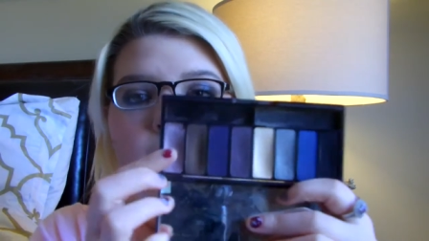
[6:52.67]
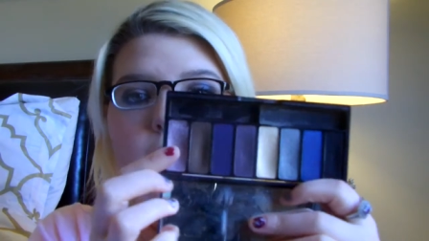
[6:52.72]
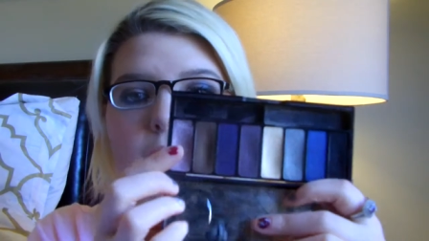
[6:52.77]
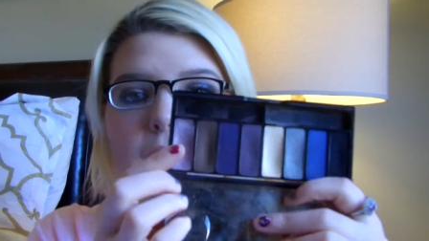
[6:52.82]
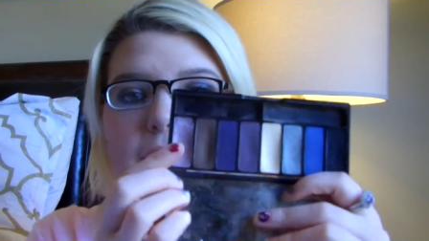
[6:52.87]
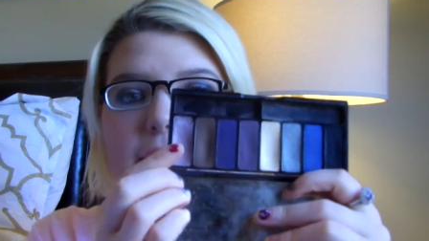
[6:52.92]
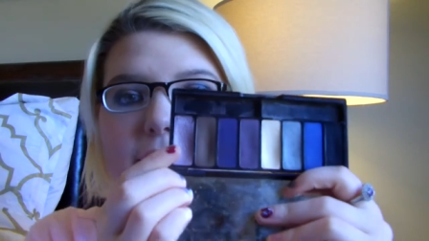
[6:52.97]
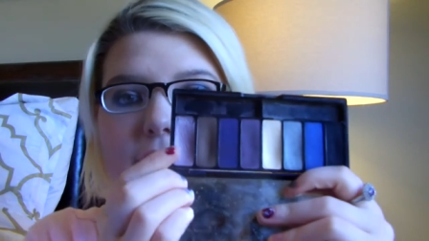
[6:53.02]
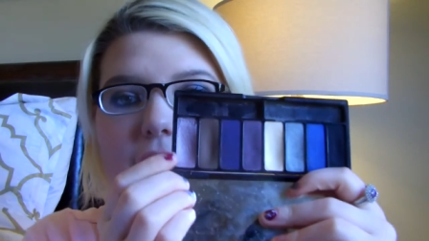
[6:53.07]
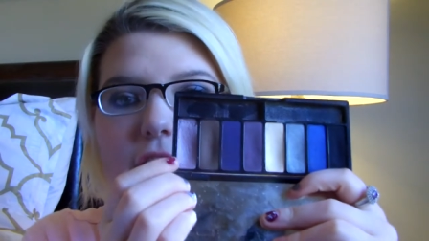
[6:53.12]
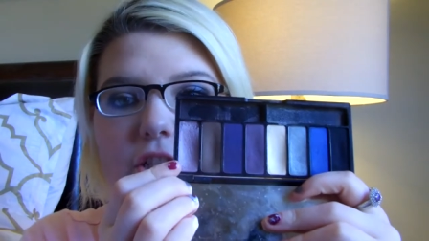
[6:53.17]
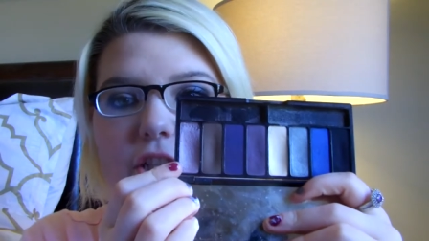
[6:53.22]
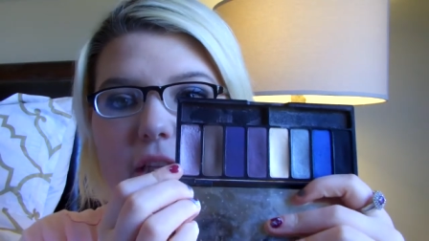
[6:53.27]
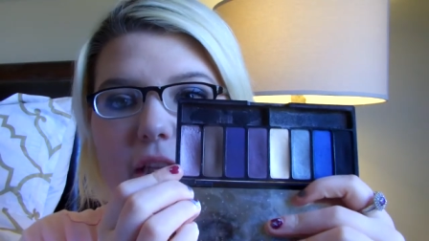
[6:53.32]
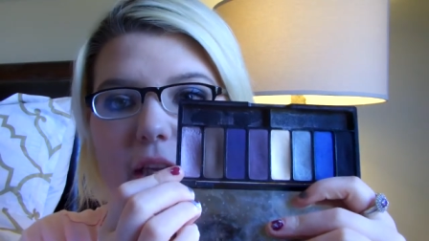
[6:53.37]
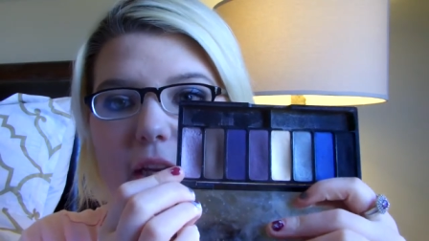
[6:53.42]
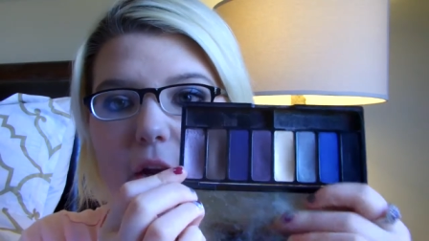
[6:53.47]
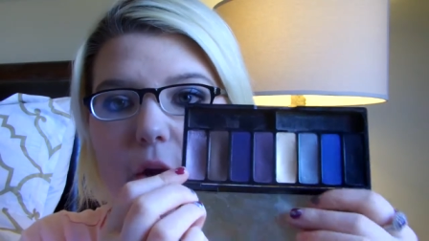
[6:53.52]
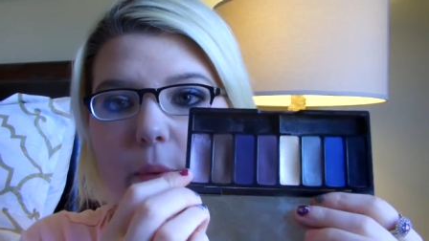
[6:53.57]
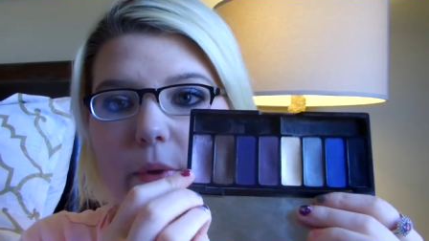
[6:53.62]
is
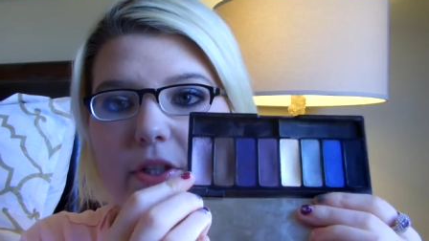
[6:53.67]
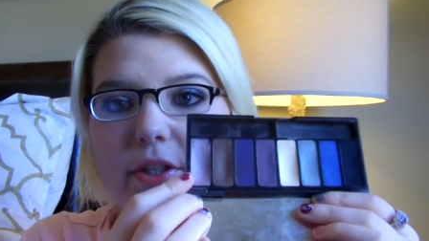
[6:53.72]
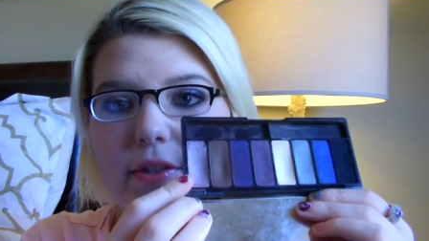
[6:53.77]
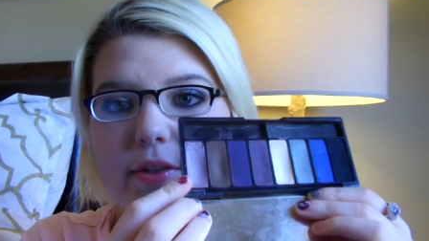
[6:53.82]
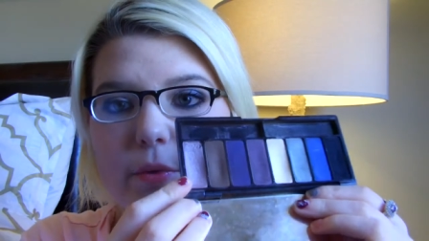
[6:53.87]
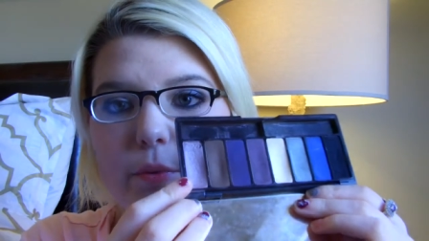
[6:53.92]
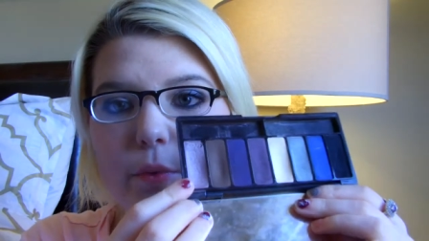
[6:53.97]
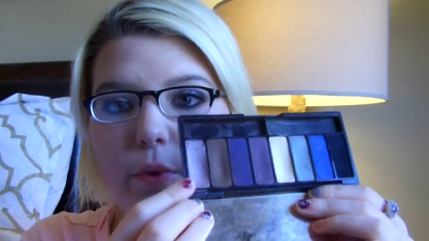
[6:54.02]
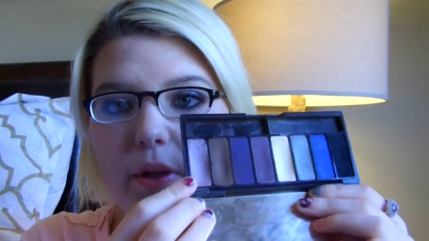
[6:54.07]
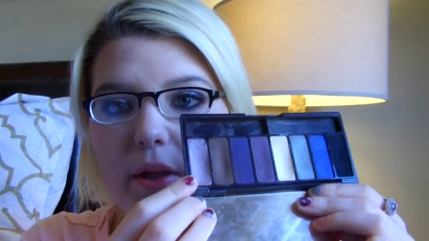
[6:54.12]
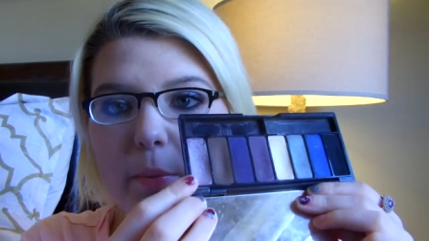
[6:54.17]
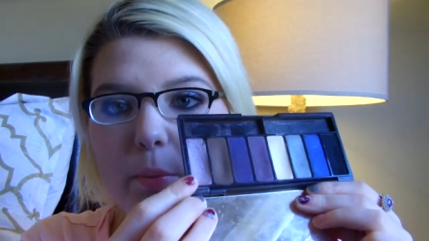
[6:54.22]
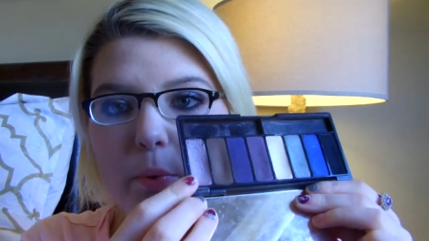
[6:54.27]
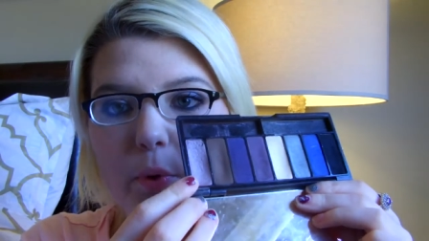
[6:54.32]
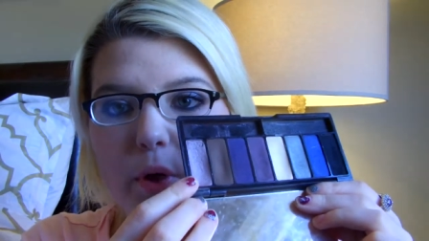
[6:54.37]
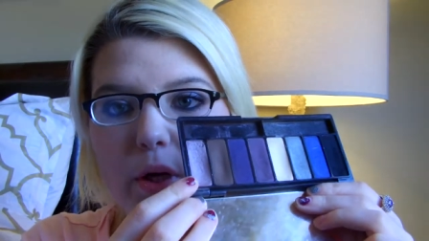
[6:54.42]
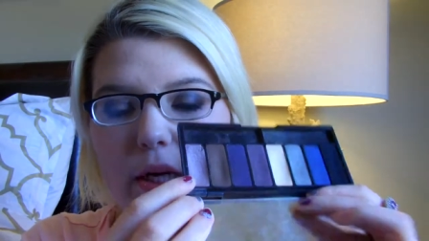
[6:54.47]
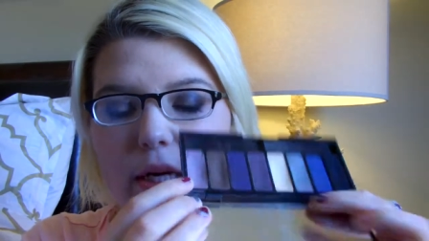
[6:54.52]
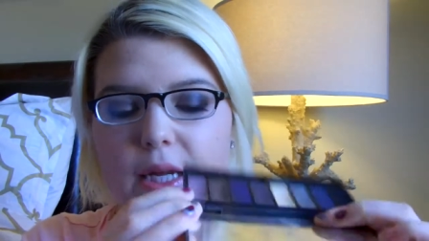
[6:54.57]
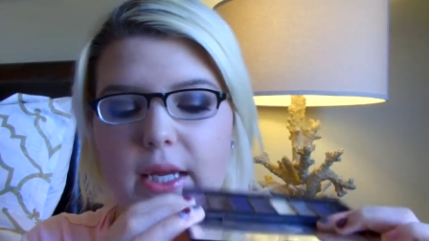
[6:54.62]
Jelena, which is a really
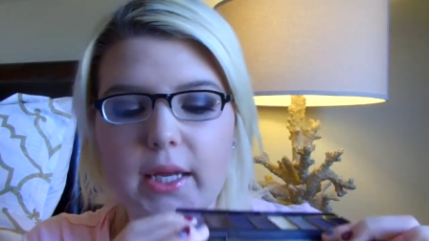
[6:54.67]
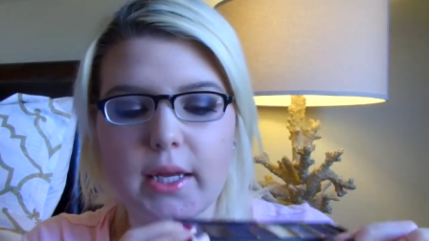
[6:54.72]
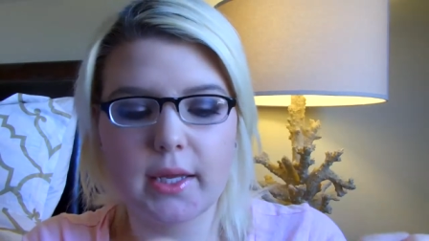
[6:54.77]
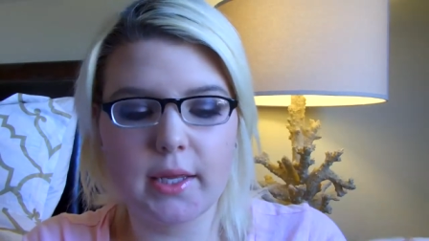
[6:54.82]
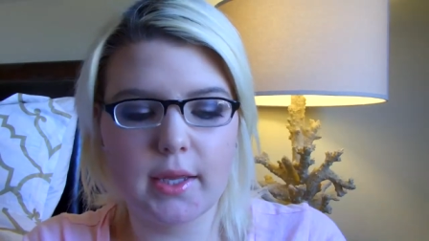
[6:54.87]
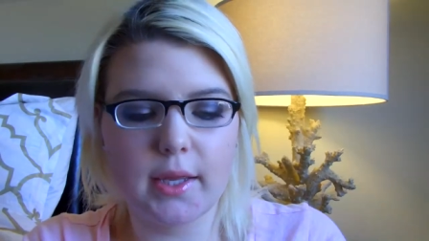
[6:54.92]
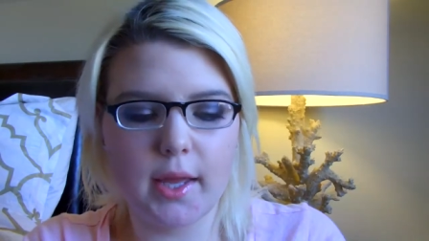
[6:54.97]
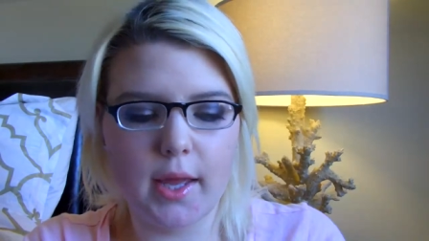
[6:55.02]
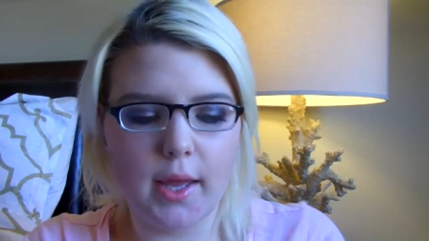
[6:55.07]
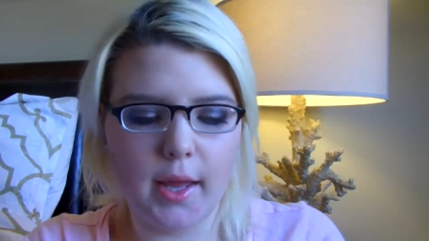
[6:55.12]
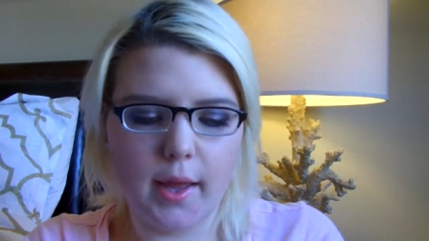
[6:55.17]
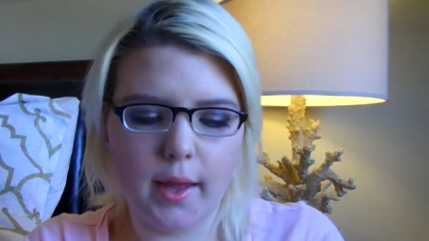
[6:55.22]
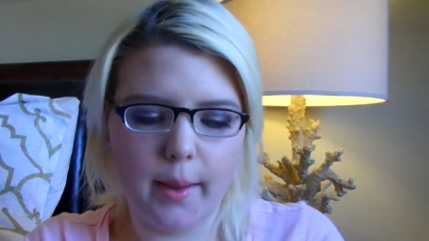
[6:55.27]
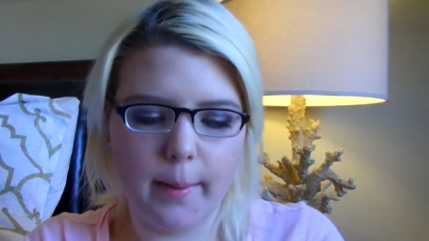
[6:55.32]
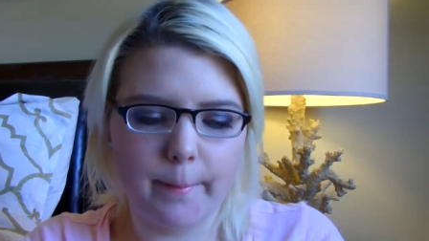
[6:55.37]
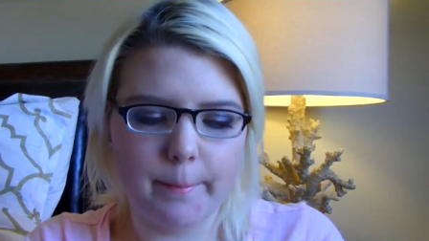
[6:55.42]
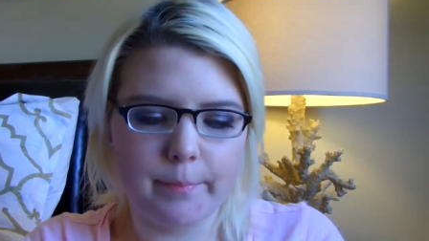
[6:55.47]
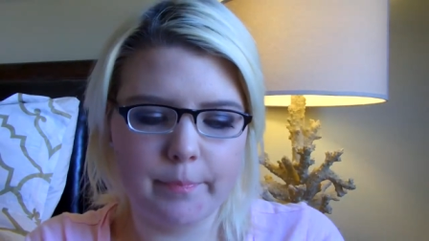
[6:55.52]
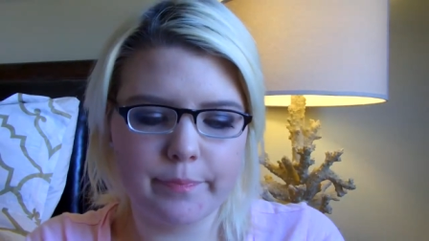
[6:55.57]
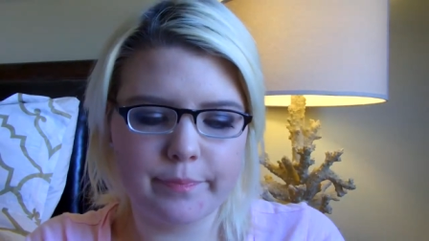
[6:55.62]
pretty
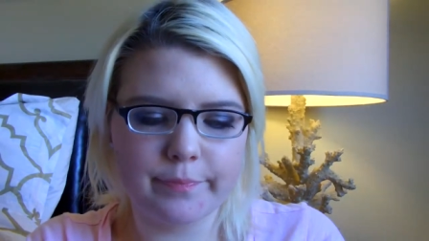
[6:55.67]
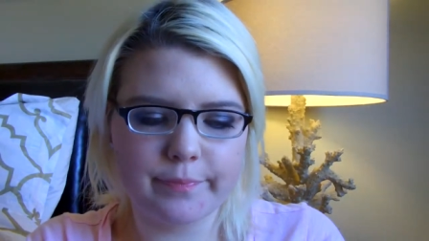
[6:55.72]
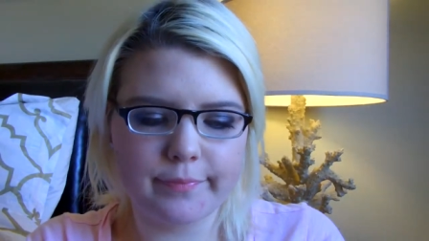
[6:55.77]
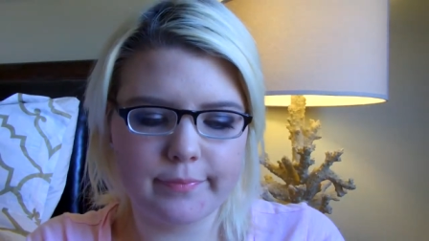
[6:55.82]
um,